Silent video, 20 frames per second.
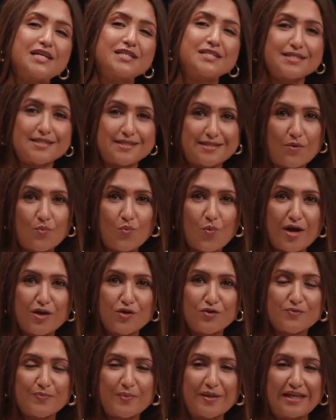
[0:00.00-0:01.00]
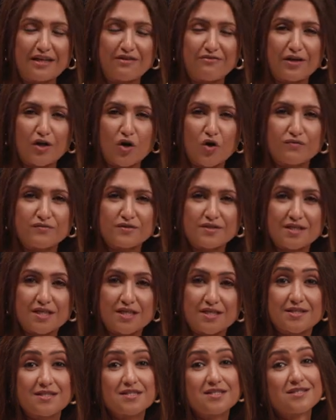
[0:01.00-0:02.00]
guest is someone who's been living
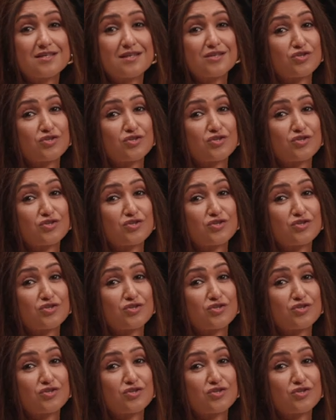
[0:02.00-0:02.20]
overseas since